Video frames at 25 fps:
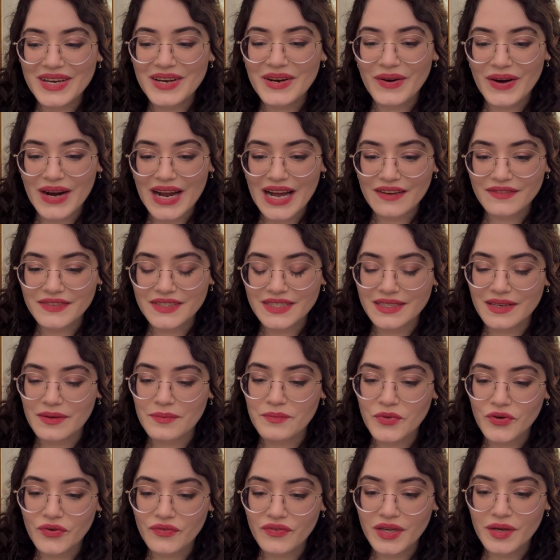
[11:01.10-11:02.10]
crafts a
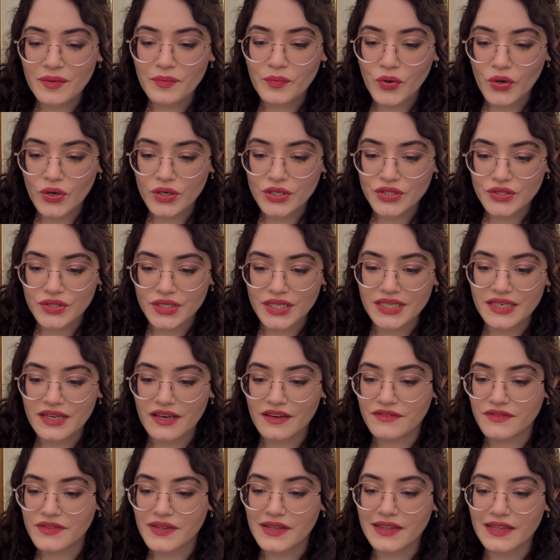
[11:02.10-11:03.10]
moving portrait
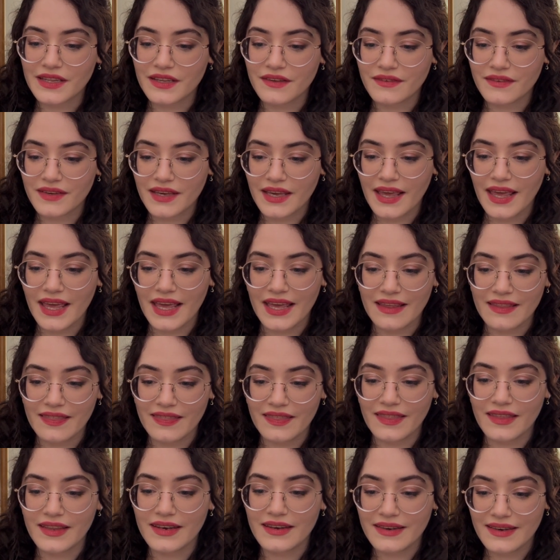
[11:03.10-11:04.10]
of the living and
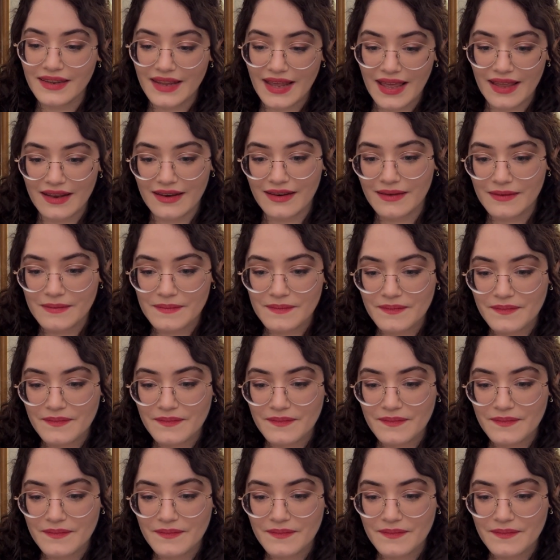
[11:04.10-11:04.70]
the dead.